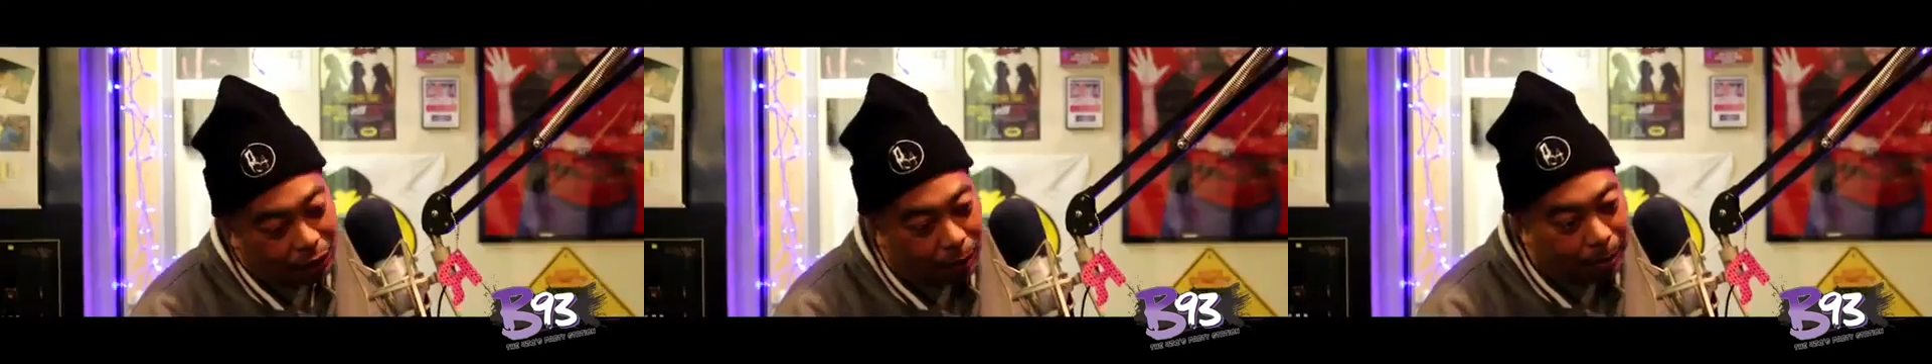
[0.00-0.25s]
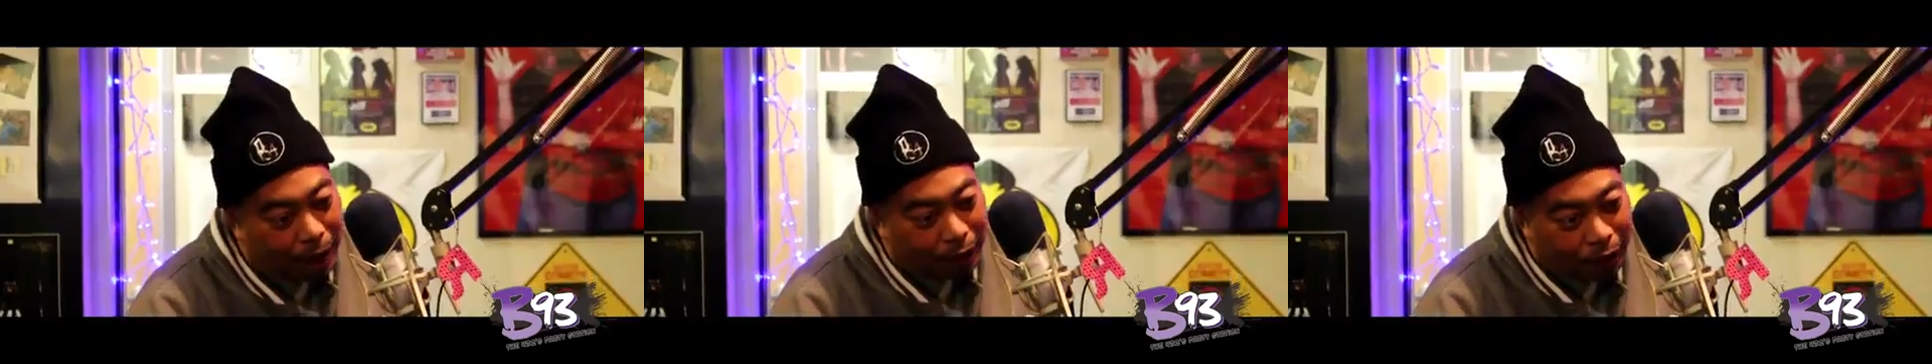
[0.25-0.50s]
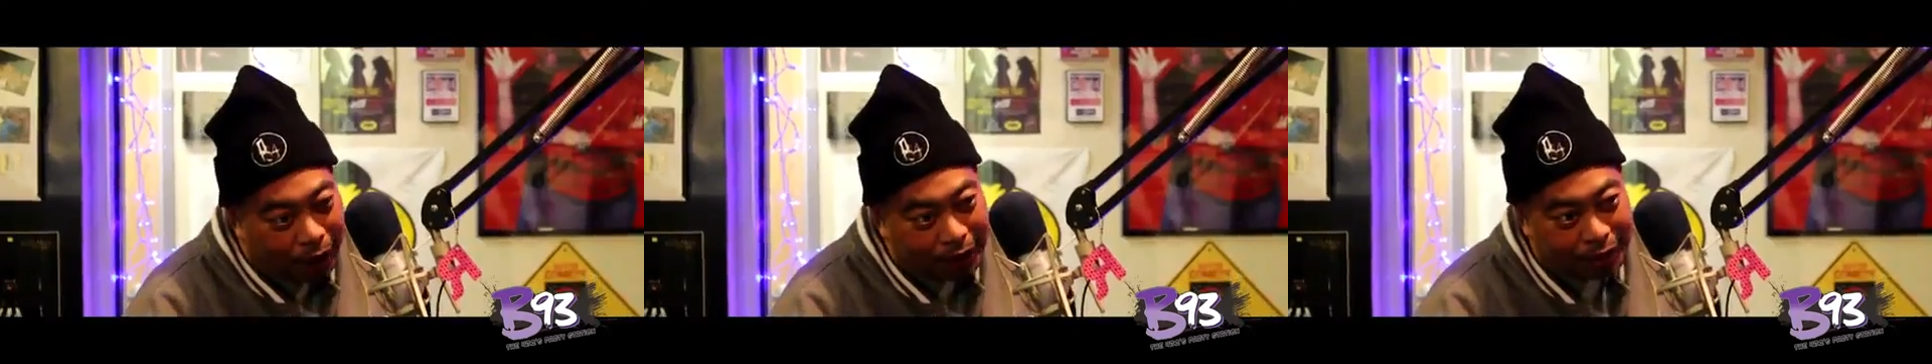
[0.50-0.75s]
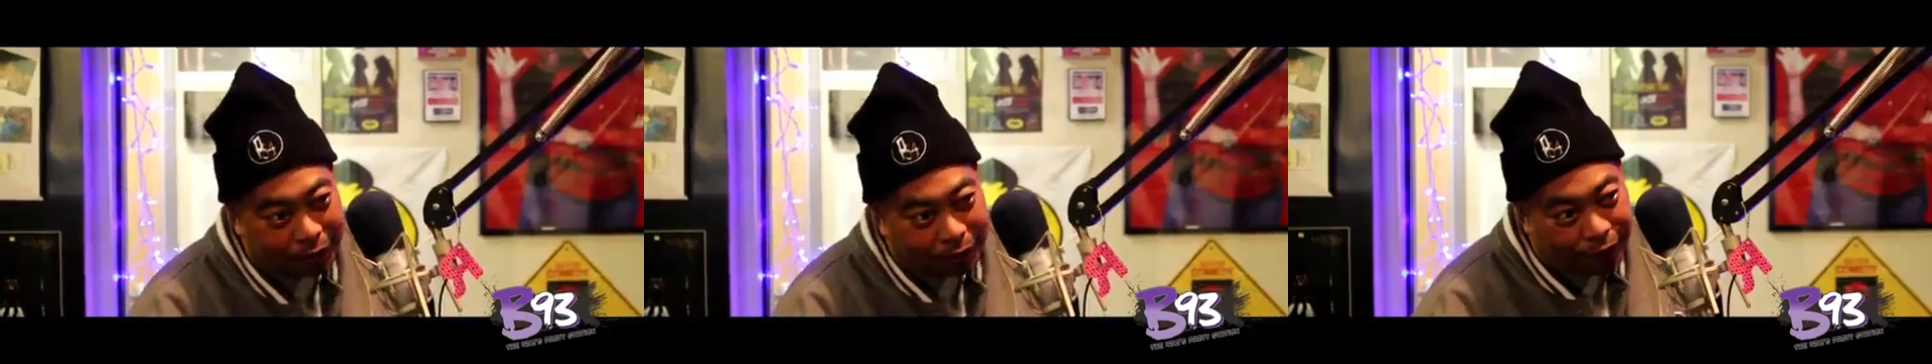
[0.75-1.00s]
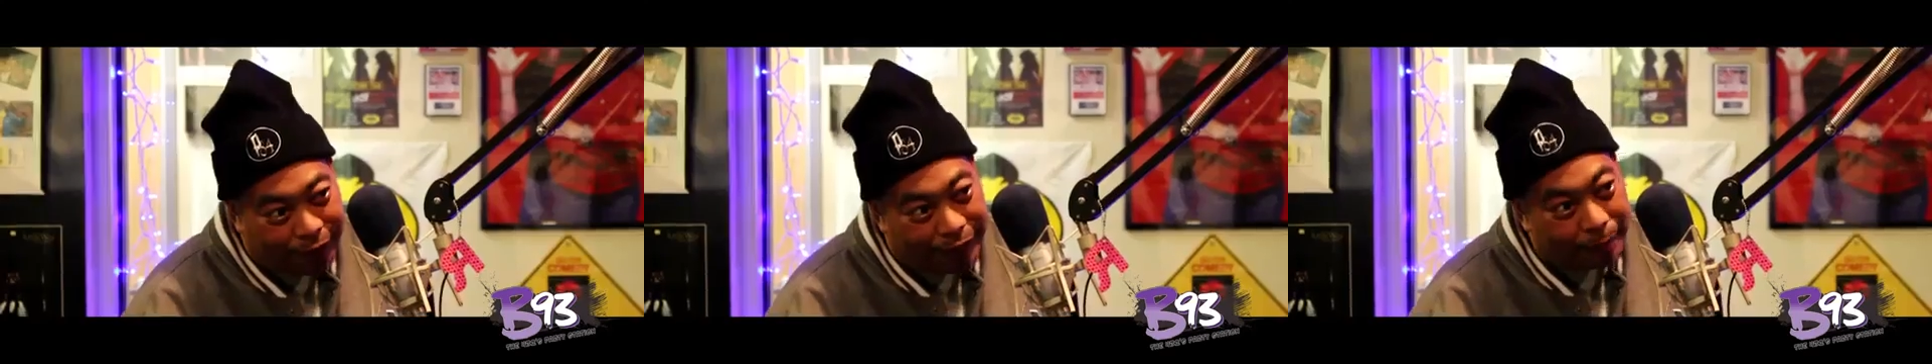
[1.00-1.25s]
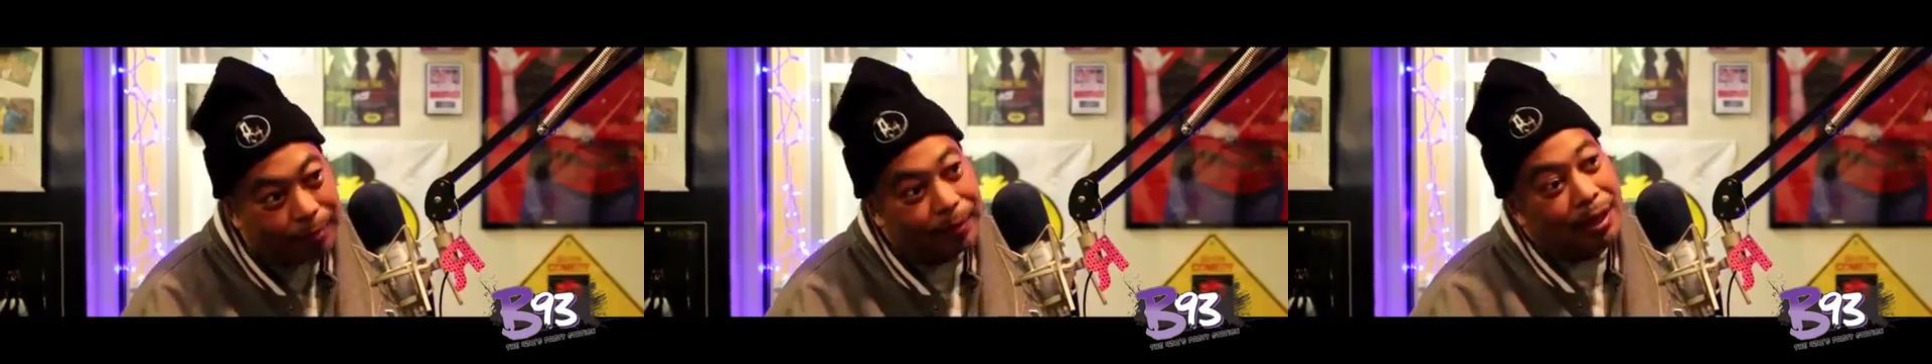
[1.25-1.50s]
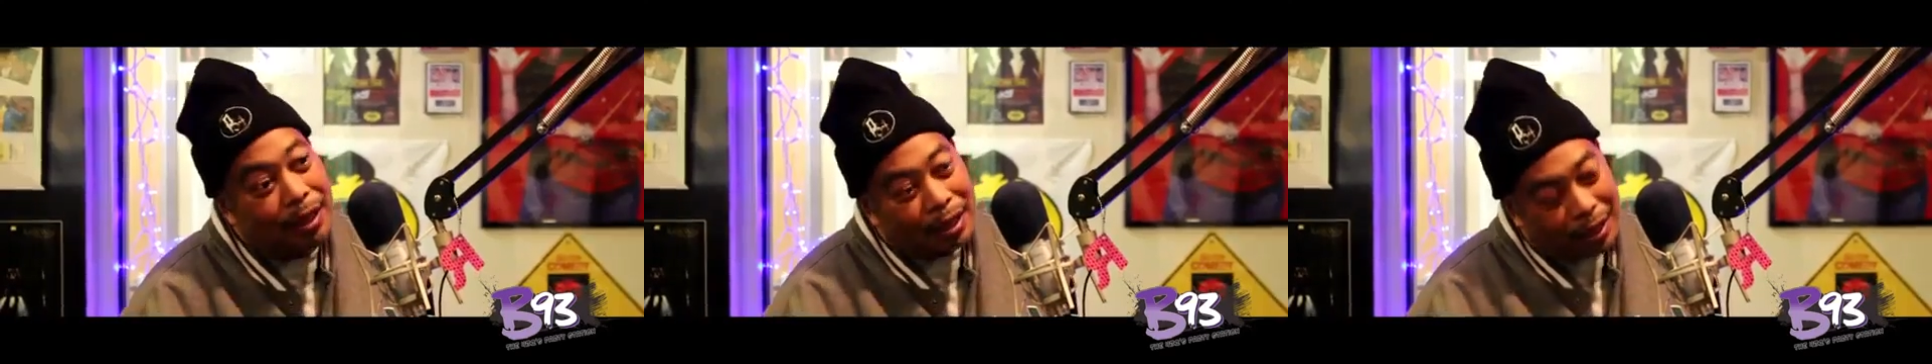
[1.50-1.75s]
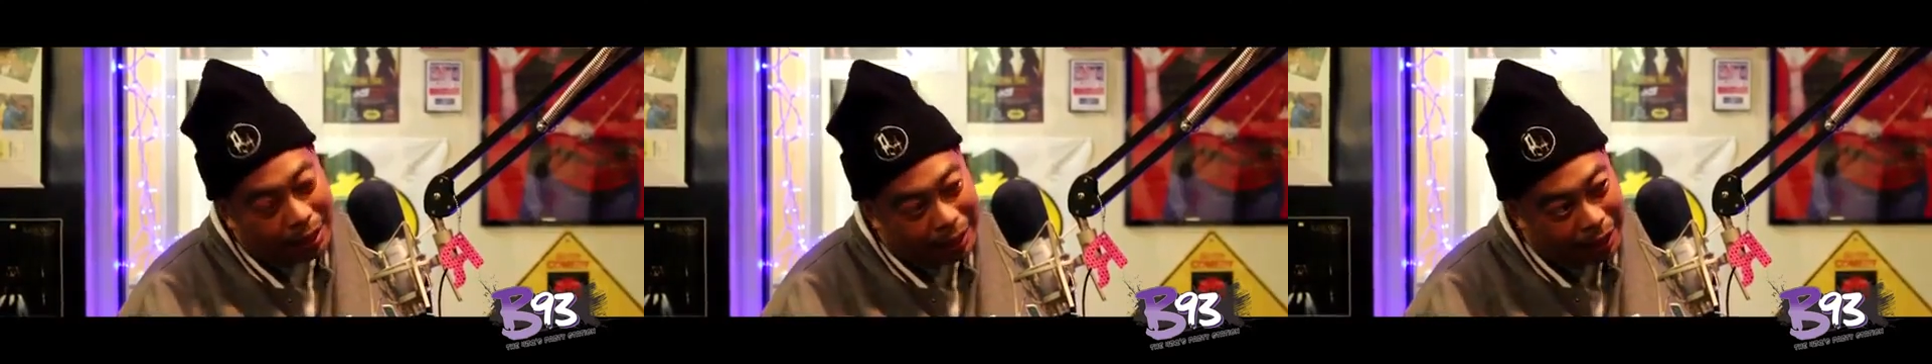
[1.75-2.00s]
My Rise to Fame.
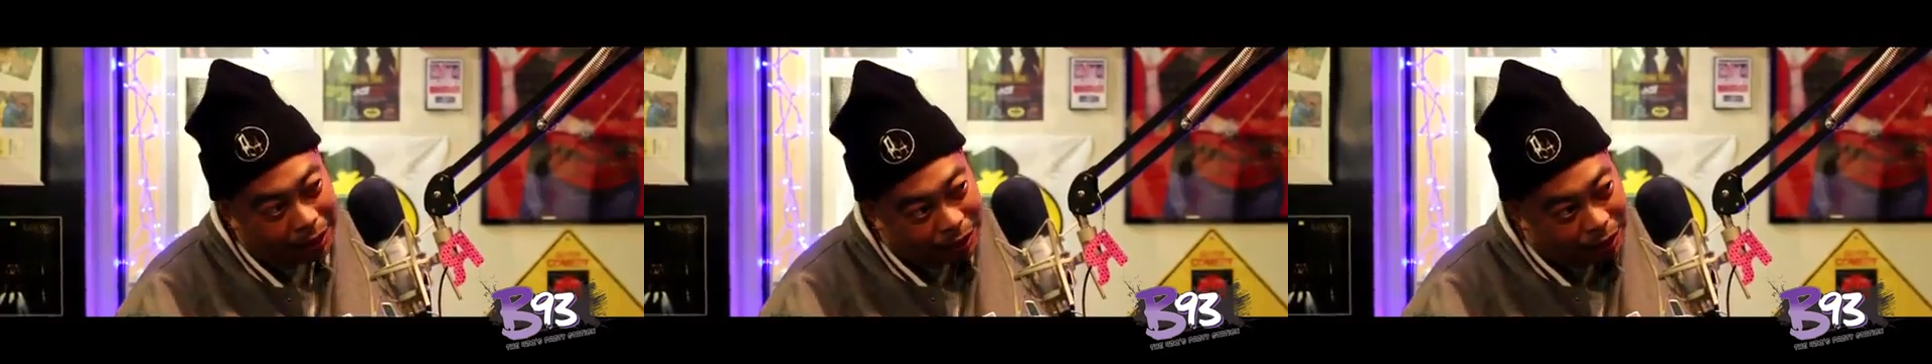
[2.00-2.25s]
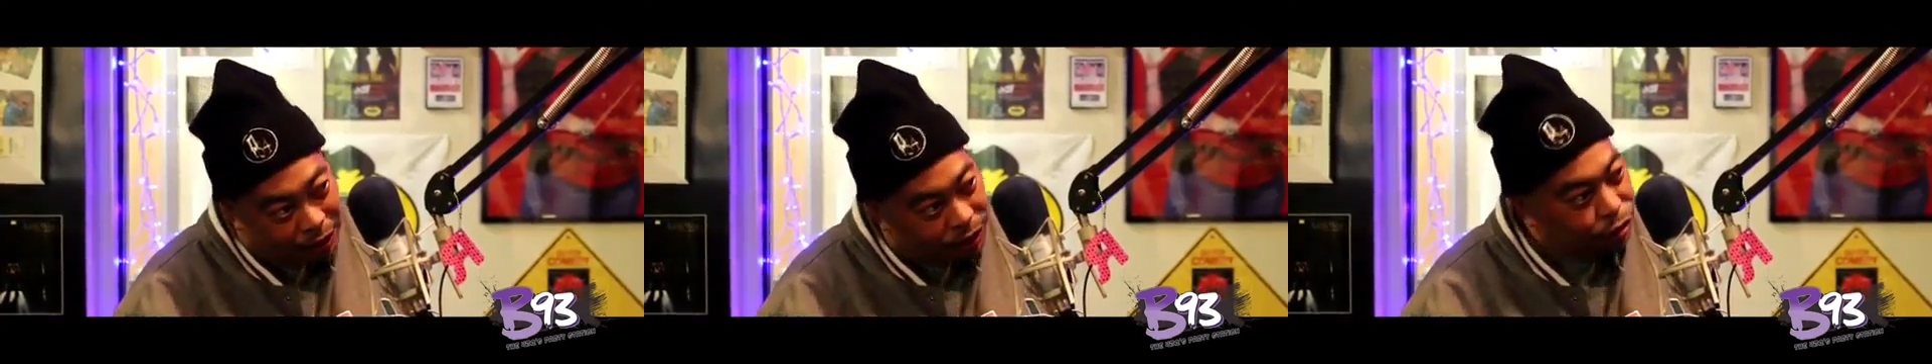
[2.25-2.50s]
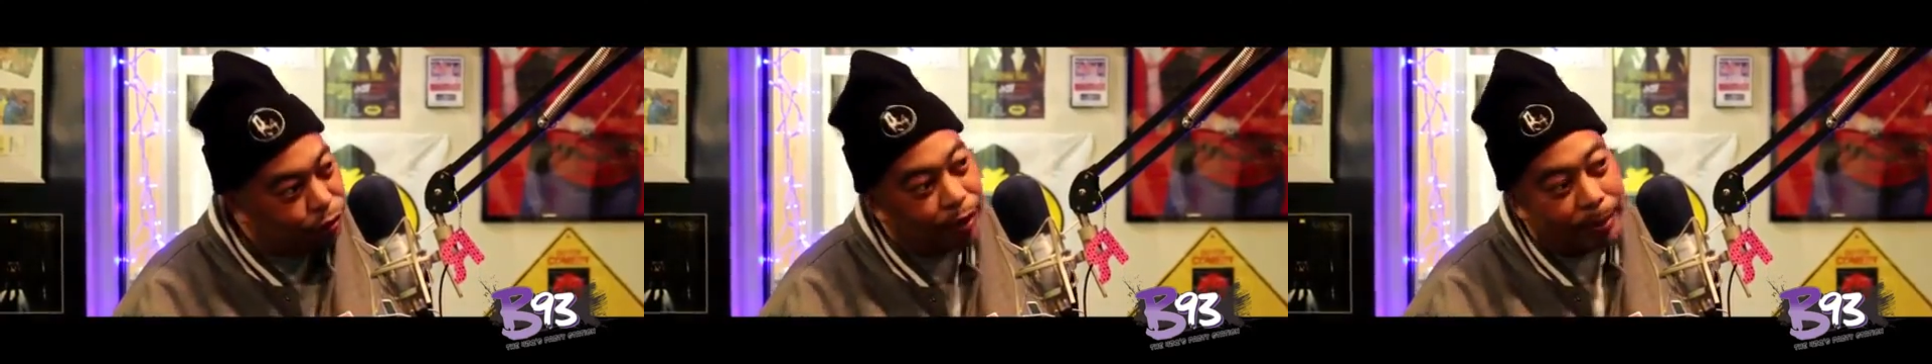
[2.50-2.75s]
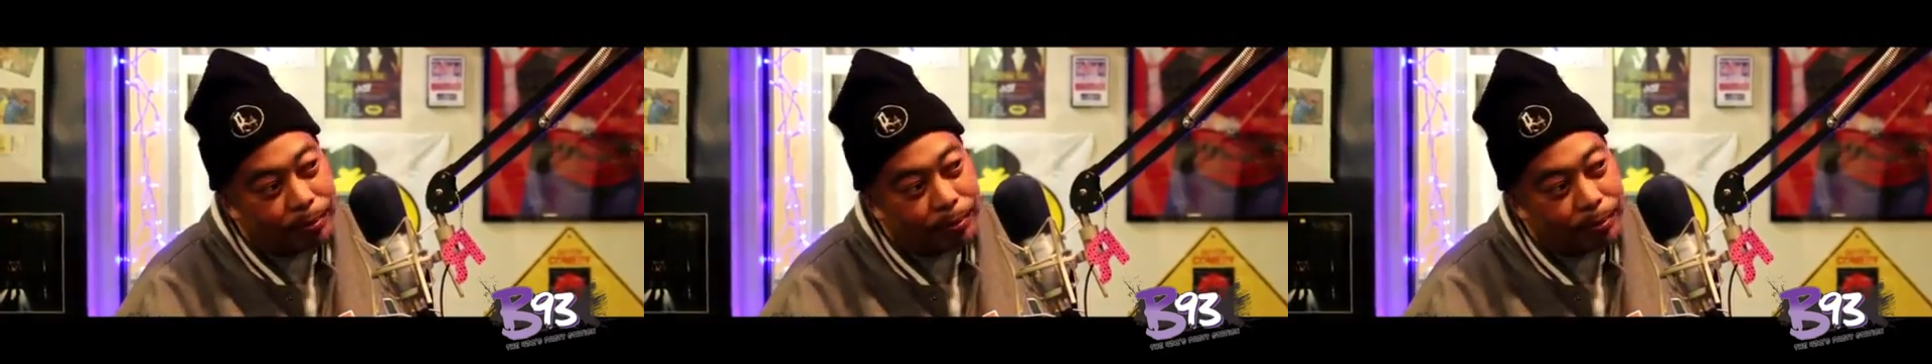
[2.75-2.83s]
There's a script